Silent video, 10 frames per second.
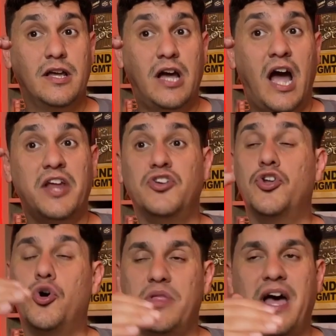I
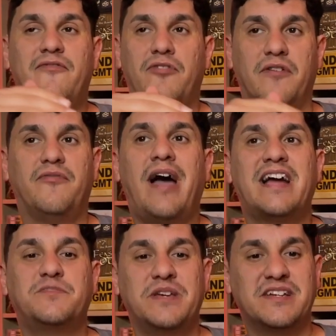know that for a
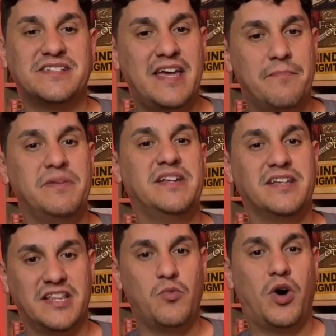fact because I
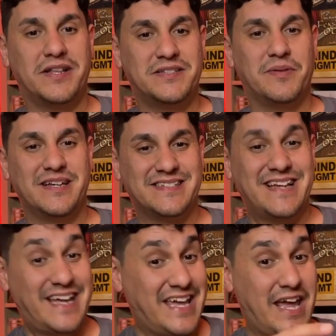immediately wanted to play a
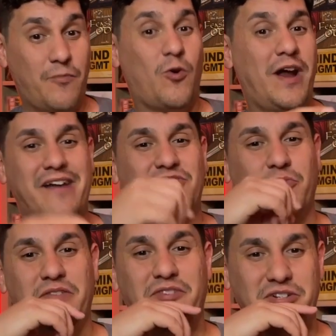second game right after
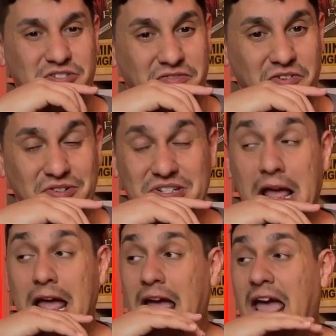we finished the first.
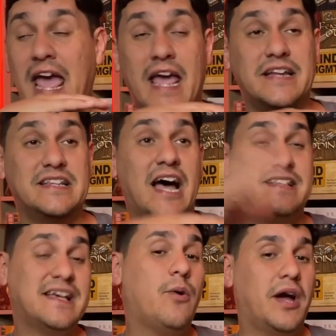And that's
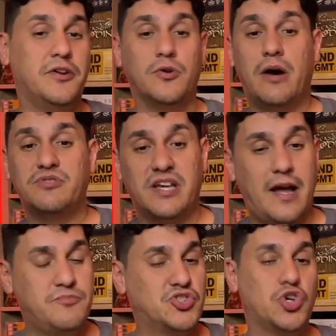how I knew. I was like,
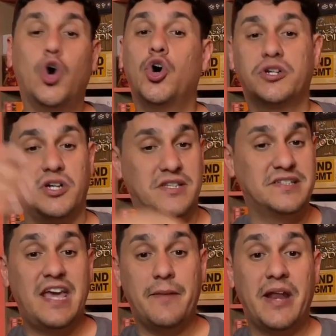I'm just hooked on this
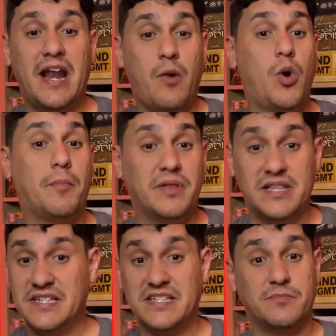game, and I want to play
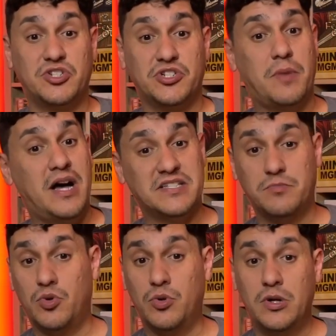this as much as
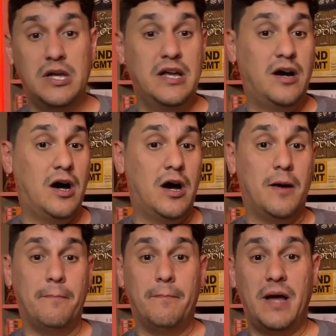possible.
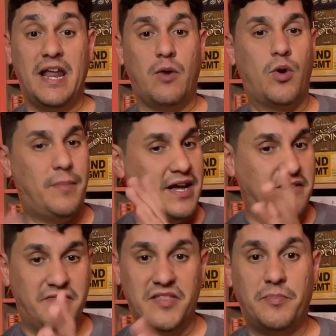And I want to buy the
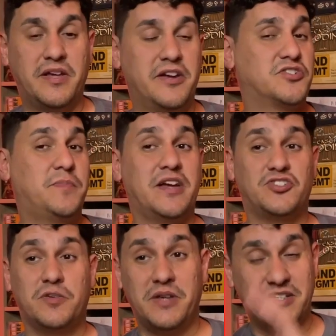5th player
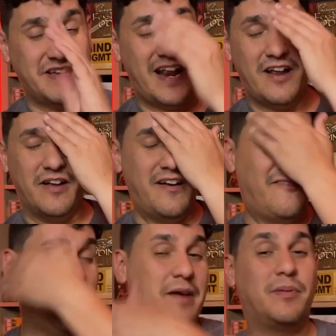expansion because I had at
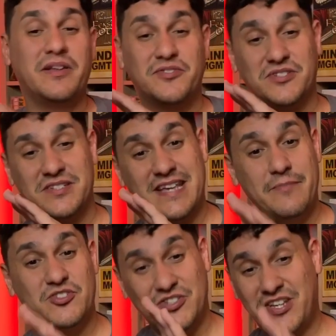5 players. This game
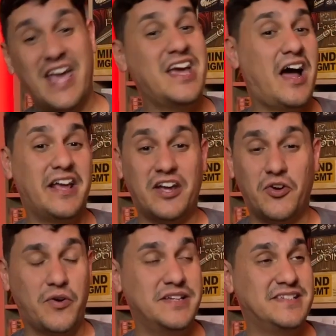is just chaotic and
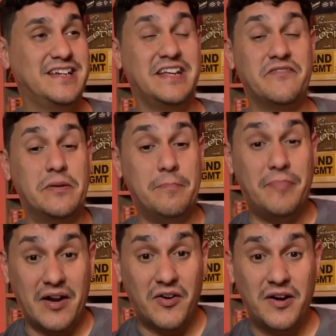crazy and even
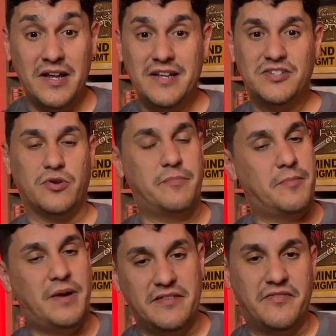better. So I'm going to
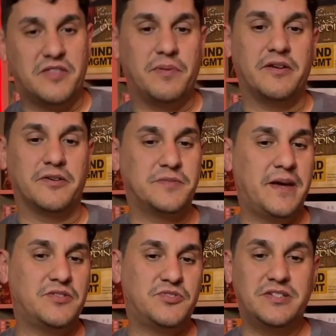buy the 5th player
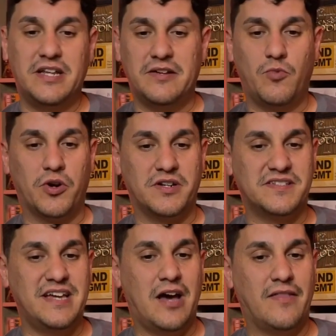expansion, and we're going to
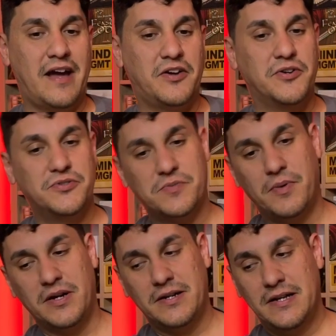see how that goes.
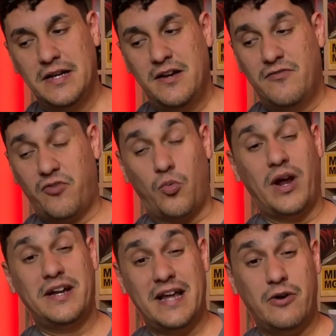But for
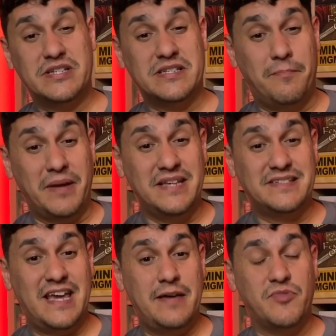right now, as a base
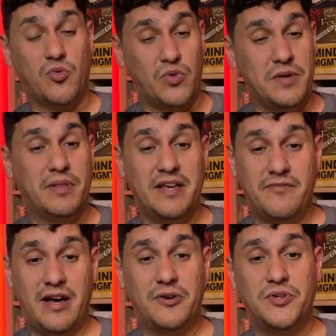game, the replay
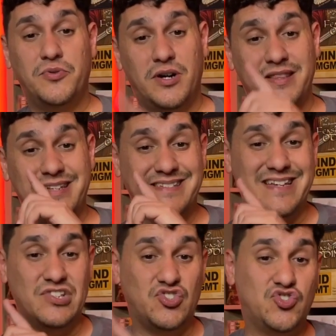value on this
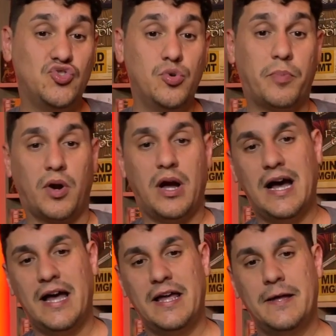is super
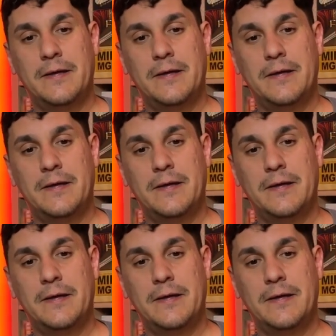high.